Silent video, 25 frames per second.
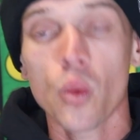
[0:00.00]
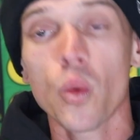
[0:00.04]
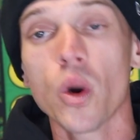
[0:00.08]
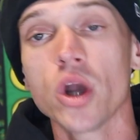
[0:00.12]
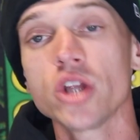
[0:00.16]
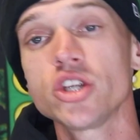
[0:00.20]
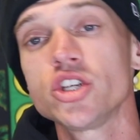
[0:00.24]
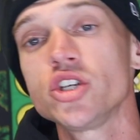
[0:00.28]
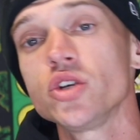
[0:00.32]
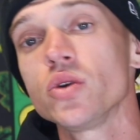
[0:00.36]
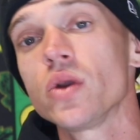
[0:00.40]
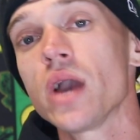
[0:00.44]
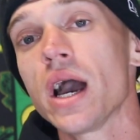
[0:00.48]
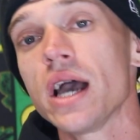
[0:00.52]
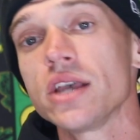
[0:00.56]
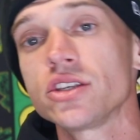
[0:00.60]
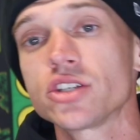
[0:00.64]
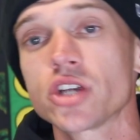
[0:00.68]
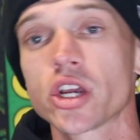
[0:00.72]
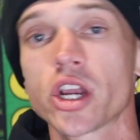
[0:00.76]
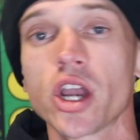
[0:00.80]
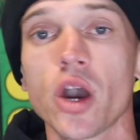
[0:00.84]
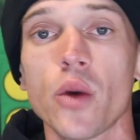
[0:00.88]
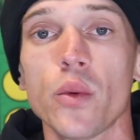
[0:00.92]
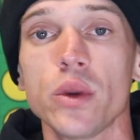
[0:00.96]
what you guys
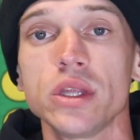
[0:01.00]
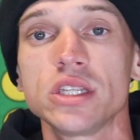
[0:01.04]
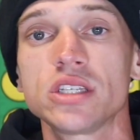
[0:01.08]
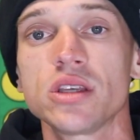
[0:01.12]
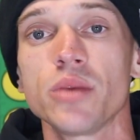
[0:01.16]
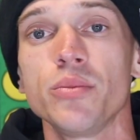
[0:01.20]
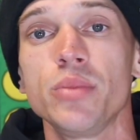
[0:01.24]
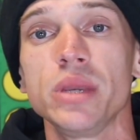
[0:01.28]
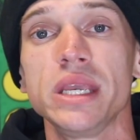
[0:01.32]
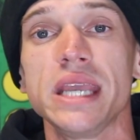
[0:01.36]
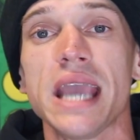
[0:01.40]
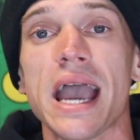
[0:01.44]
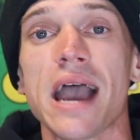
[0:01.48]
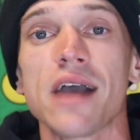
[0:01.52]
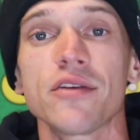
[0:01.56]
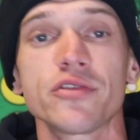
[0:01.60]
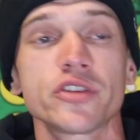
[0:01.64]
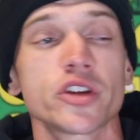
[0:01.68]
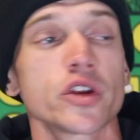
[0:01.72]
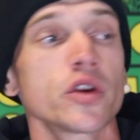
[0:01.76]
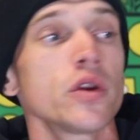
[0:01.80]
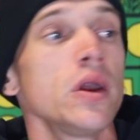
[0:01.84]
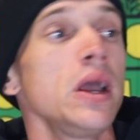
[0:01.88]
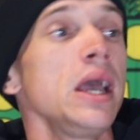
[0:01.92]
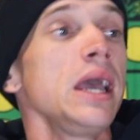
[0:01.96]
are going to be
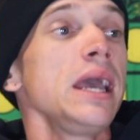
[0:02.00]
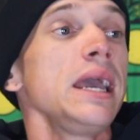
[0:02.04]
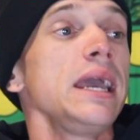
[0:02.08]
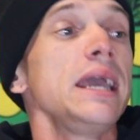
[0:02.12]
after.